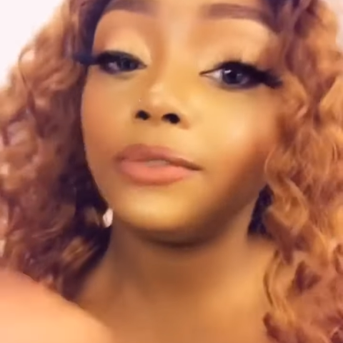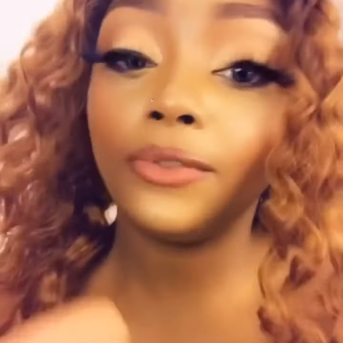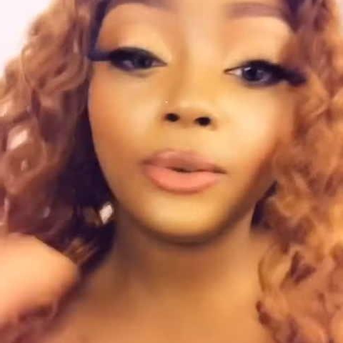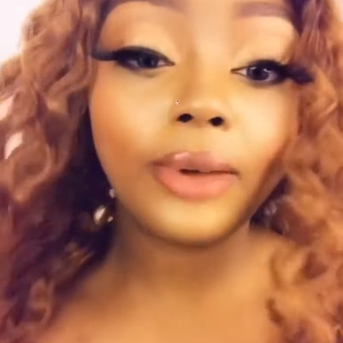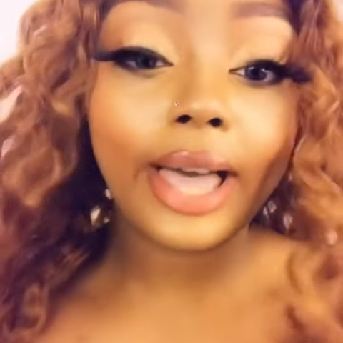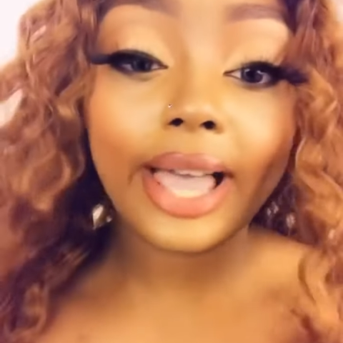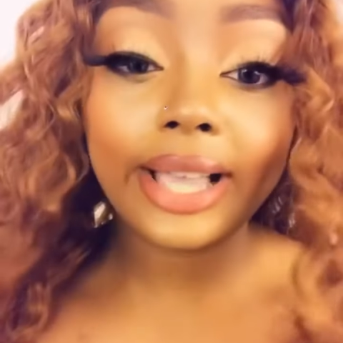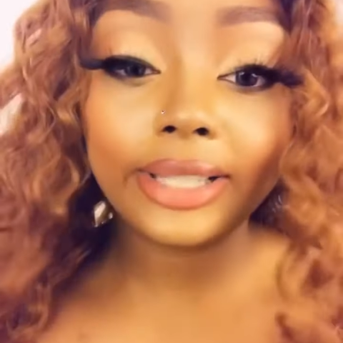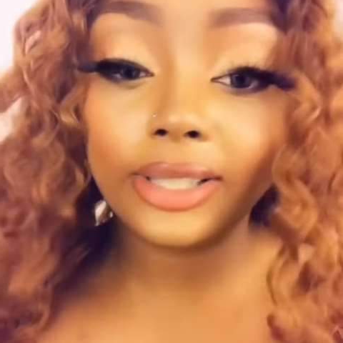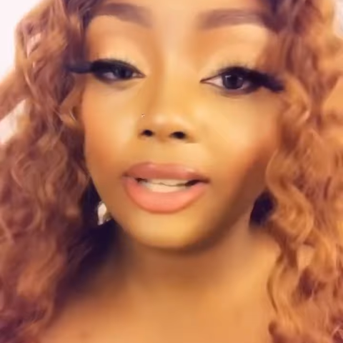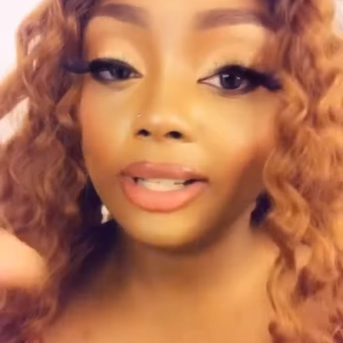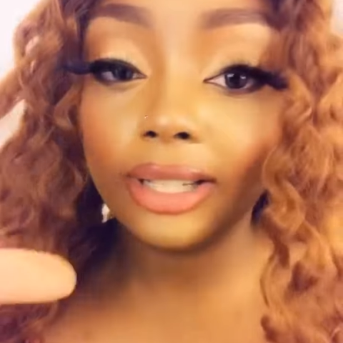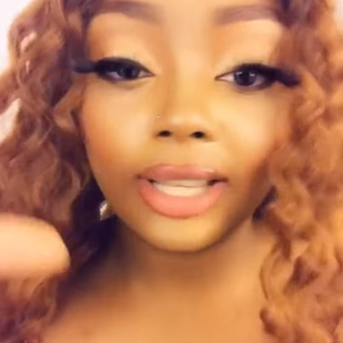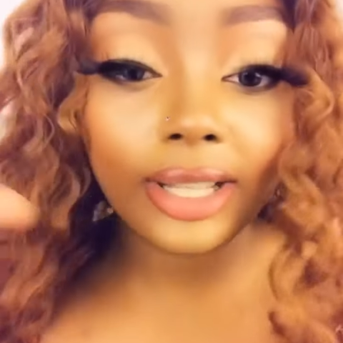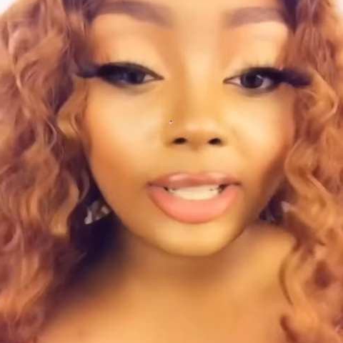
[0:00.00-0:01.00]
you guys, you're
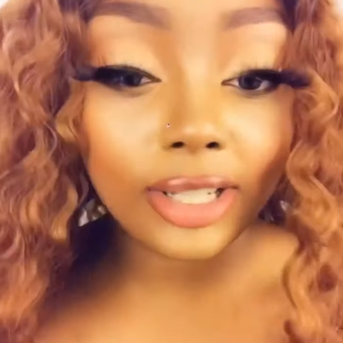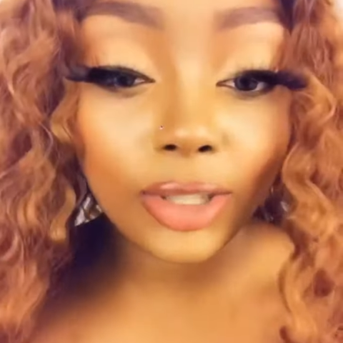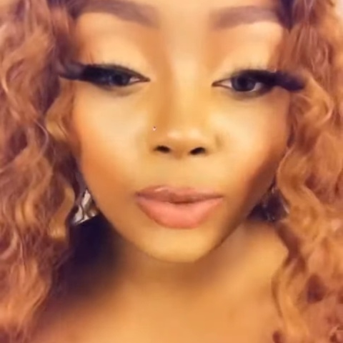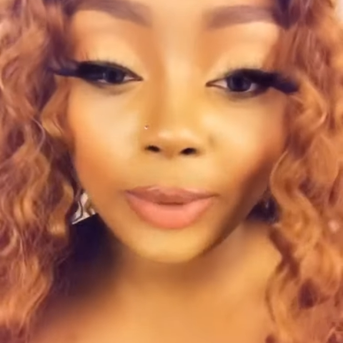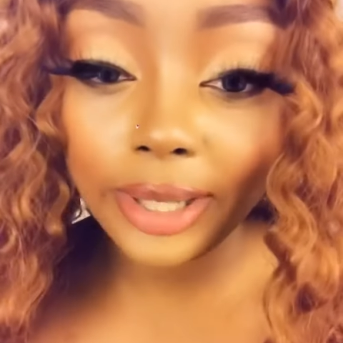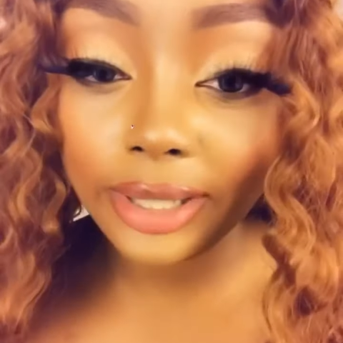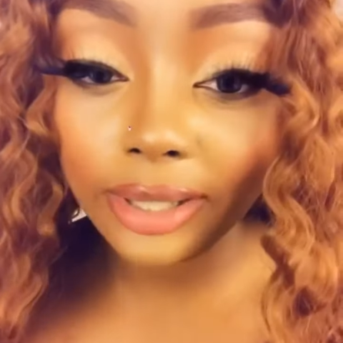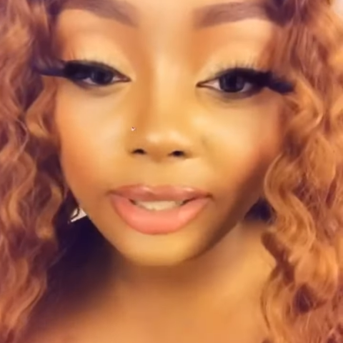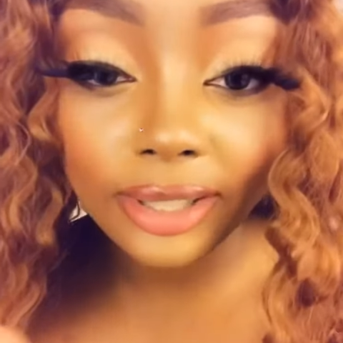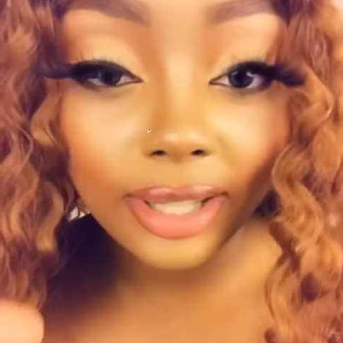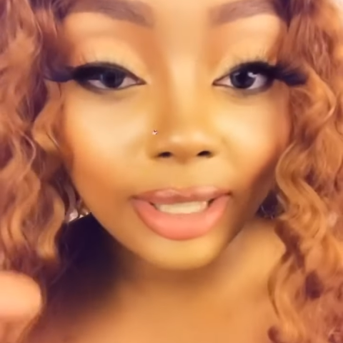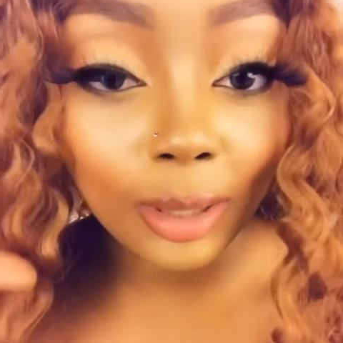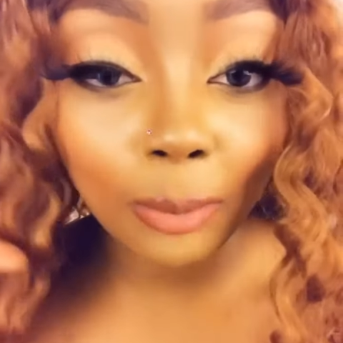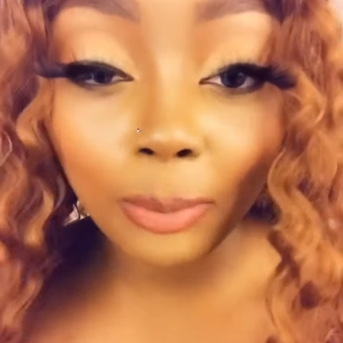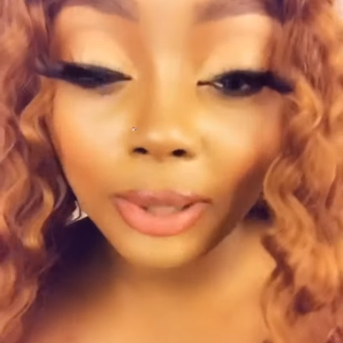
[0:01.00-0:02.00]
gonna get your tweezers, you're
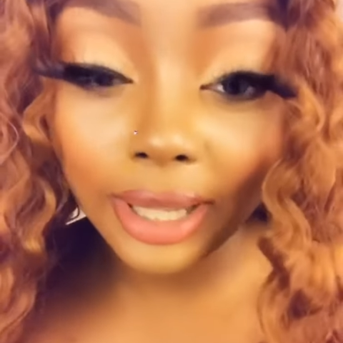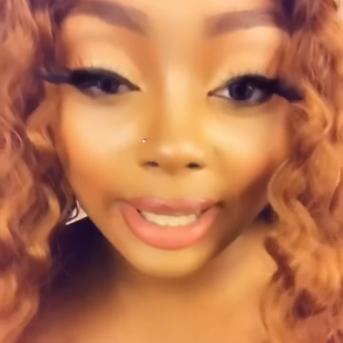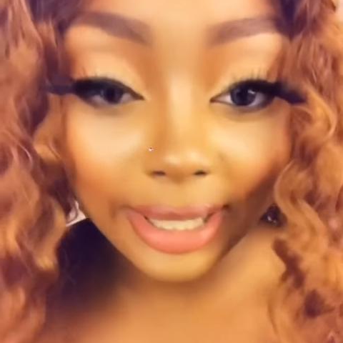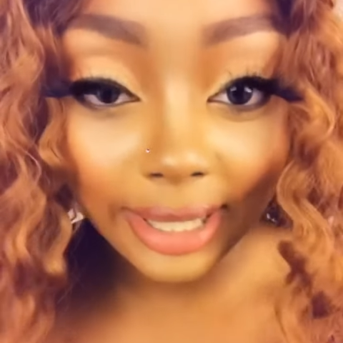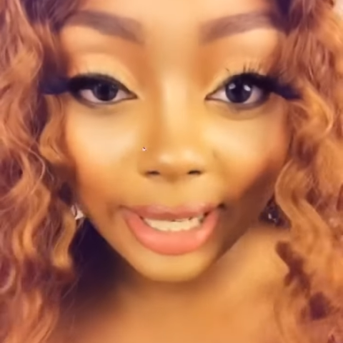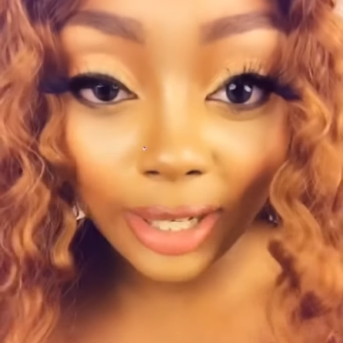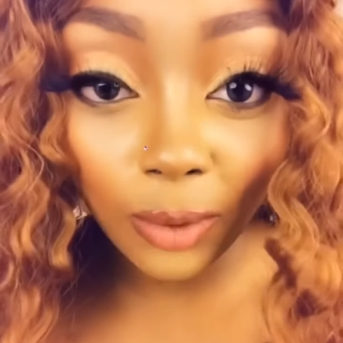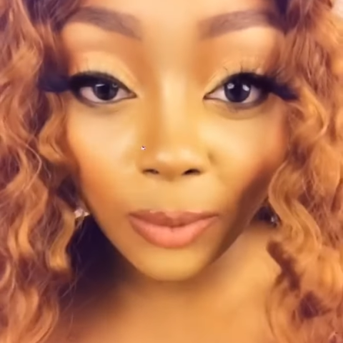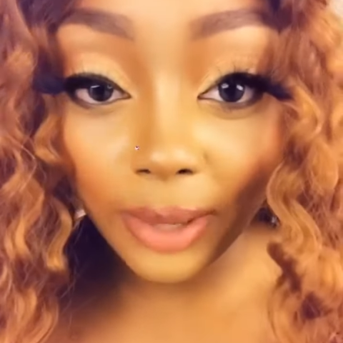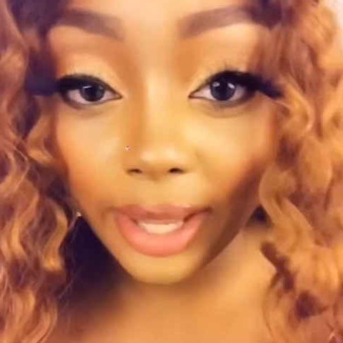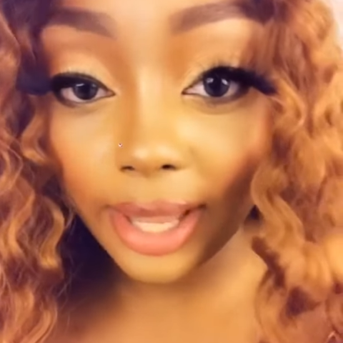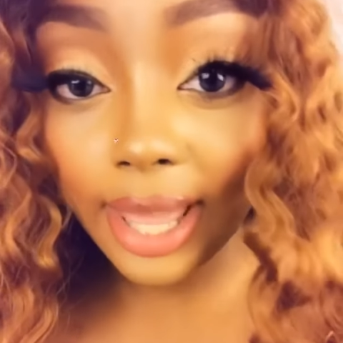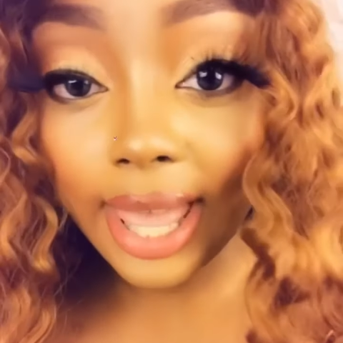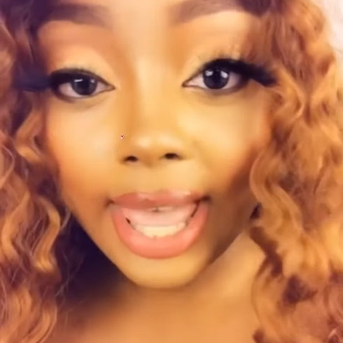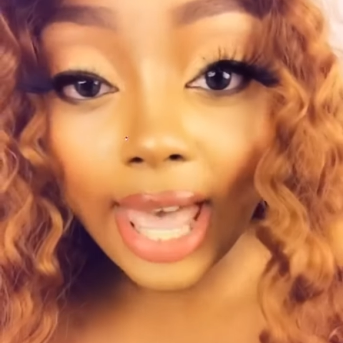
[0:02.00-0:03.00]
gonna pluck it
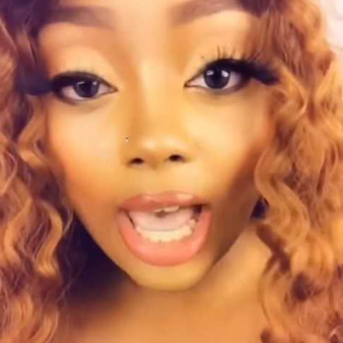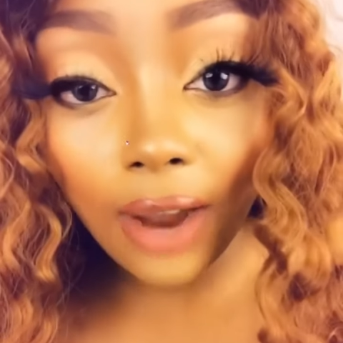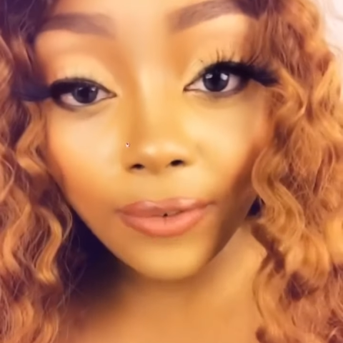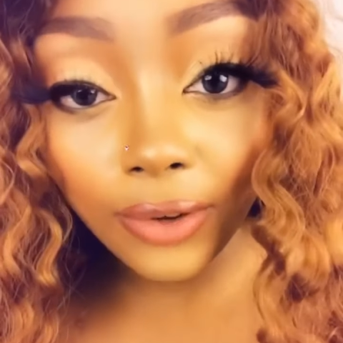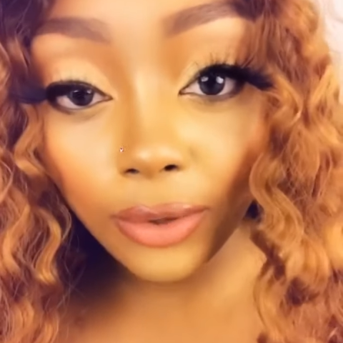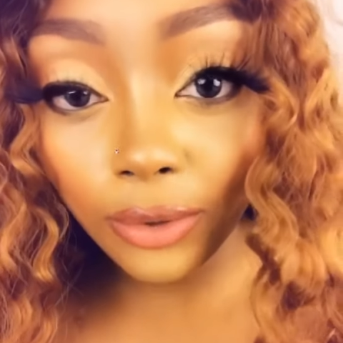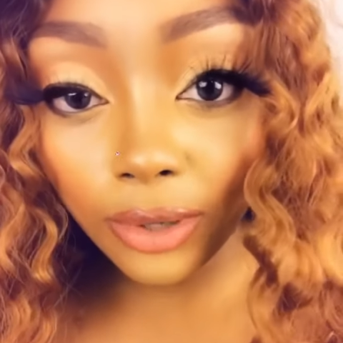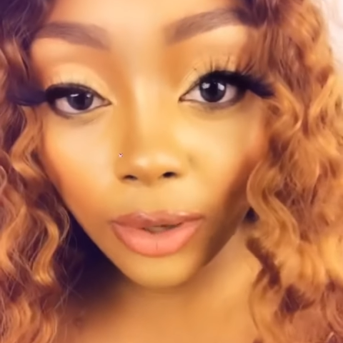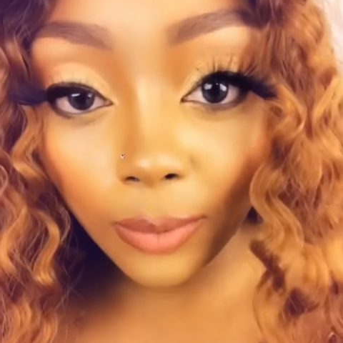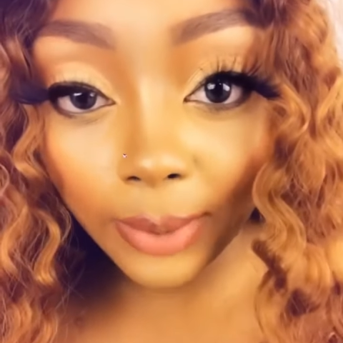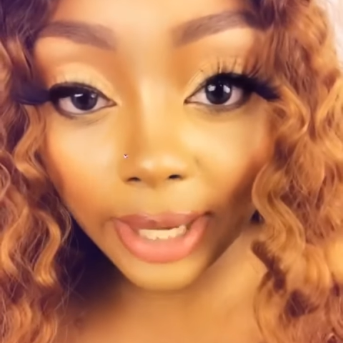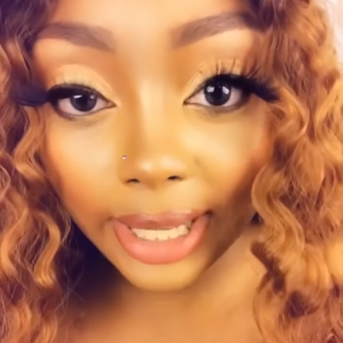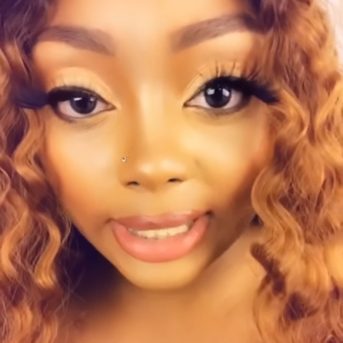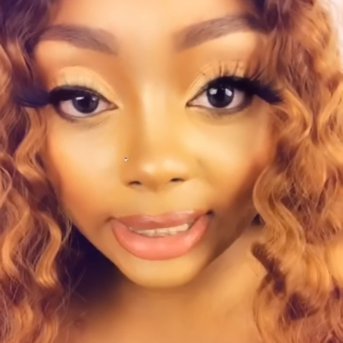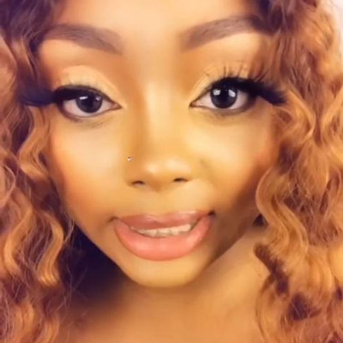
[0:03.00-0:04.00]
anyway. However you do your
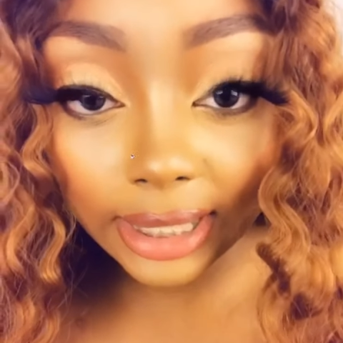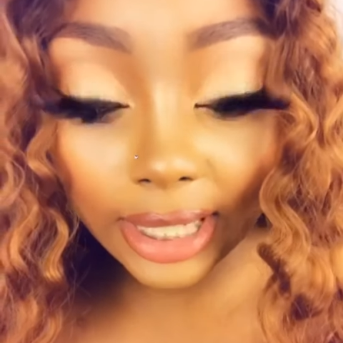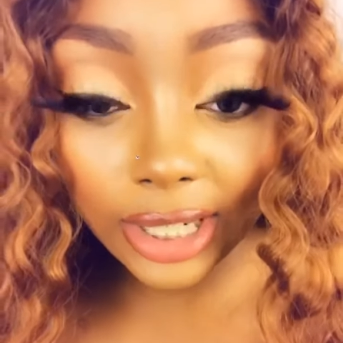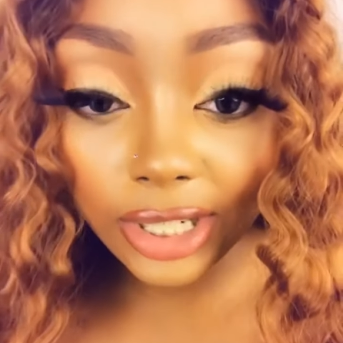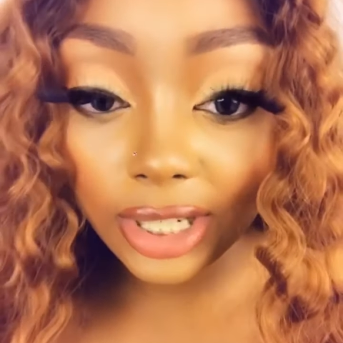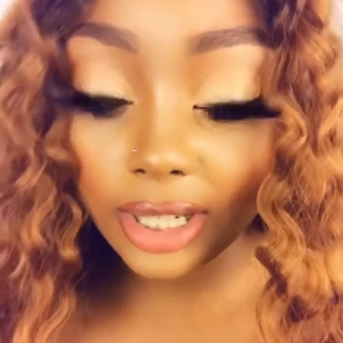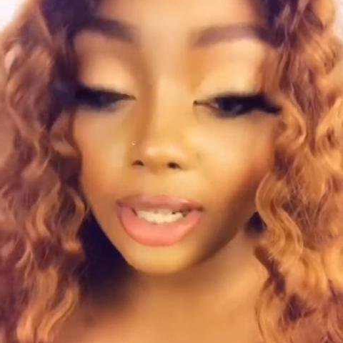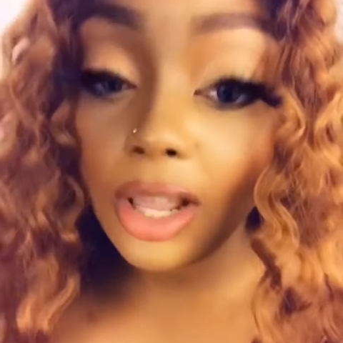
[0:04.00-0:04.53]
wig installation,